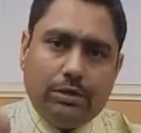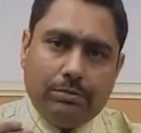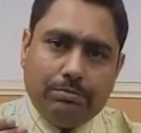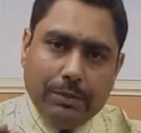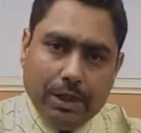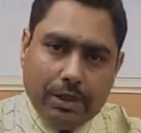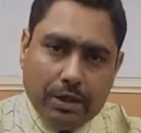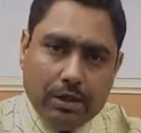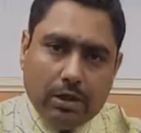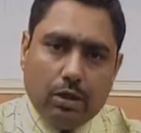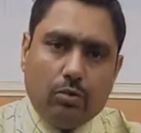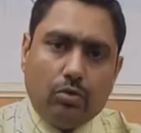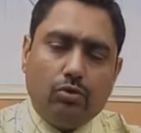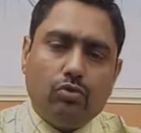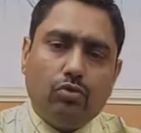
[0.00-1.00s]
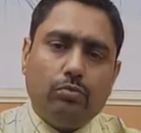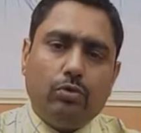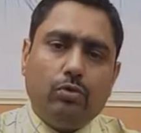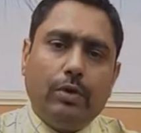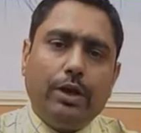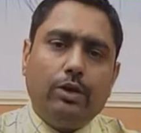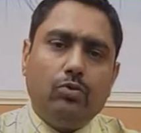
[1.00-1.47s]
making the goods to
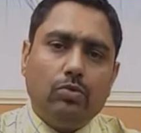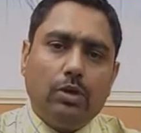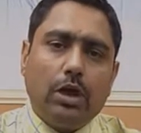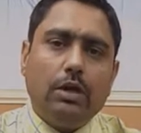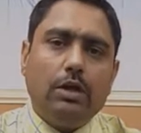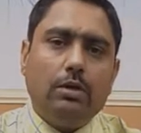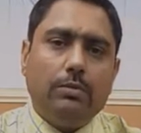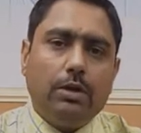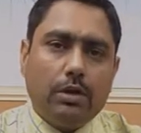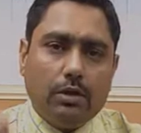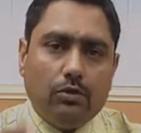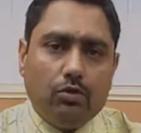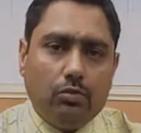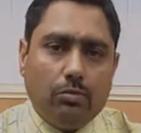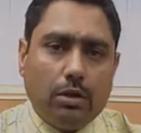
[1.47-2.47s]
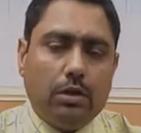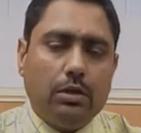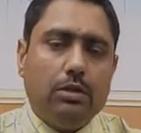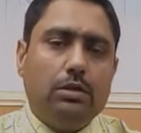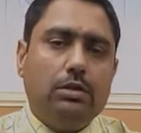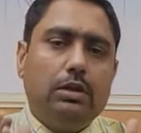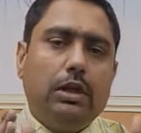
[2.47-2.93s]
provide to the ultimate consumer
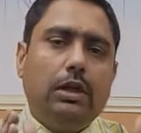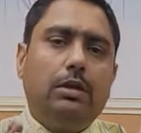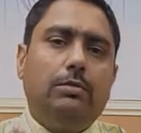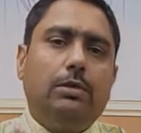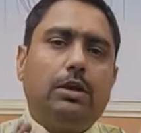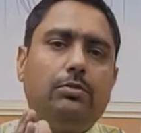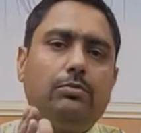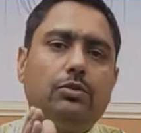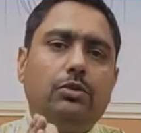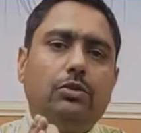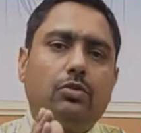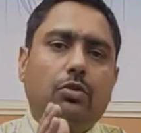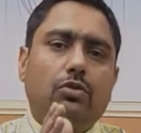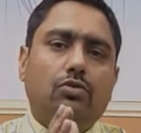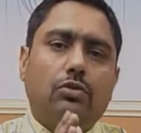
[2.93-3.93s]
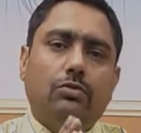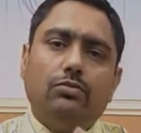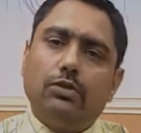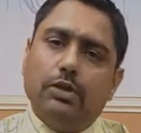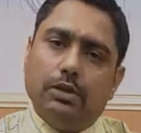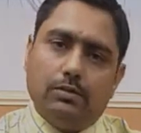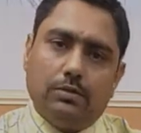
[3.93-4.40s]
then it becomes the cost of
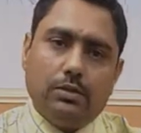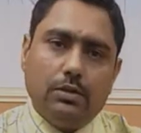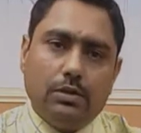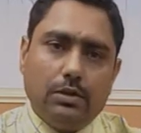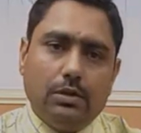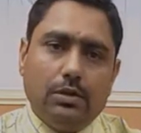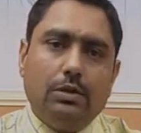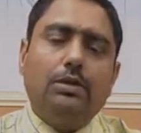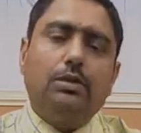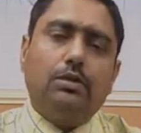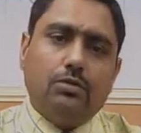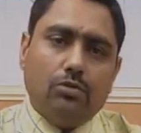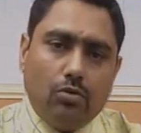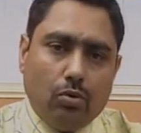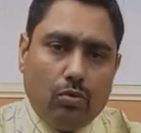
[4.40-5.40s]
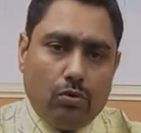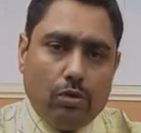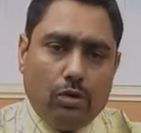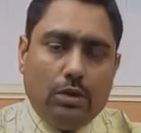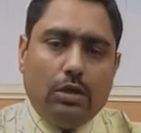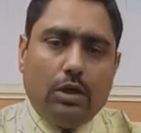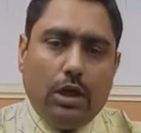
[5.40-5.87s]
sales. Though
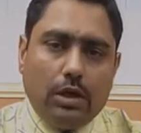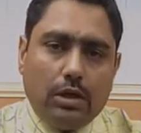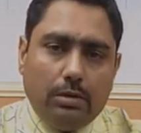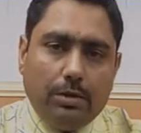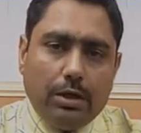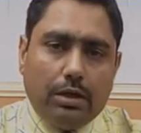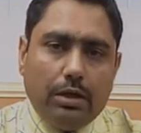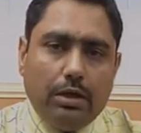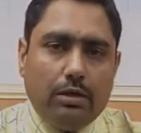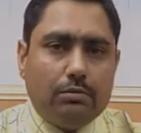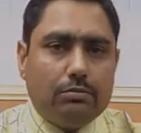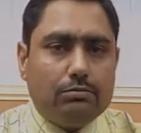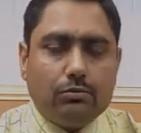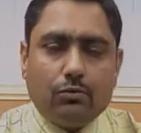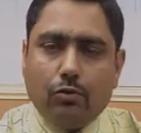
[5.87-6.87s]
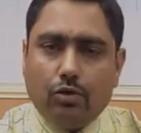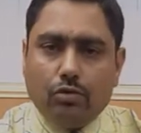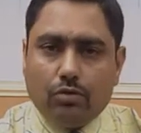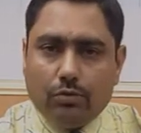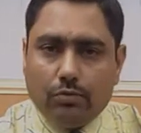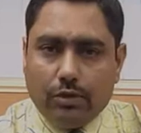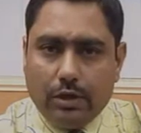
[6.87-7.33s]
Ultimately,
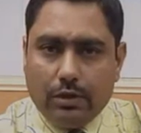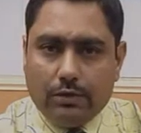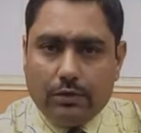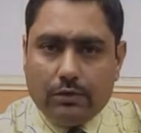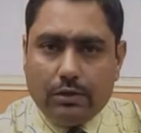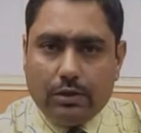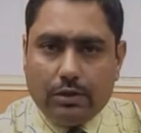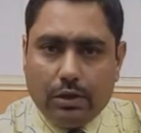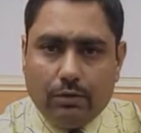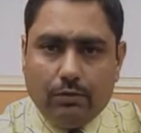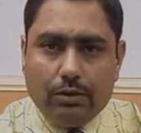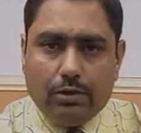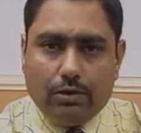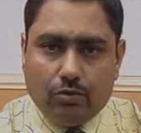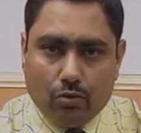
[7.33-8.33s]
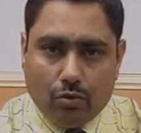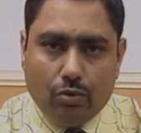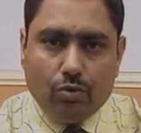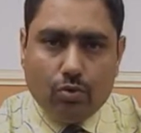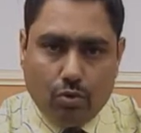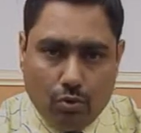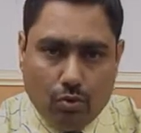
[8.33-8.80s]
cost of sales is the thing which is known
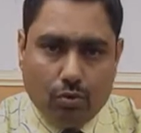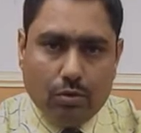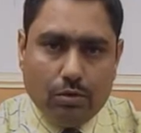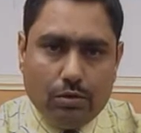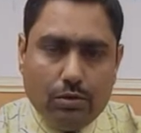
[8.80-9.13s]
to you.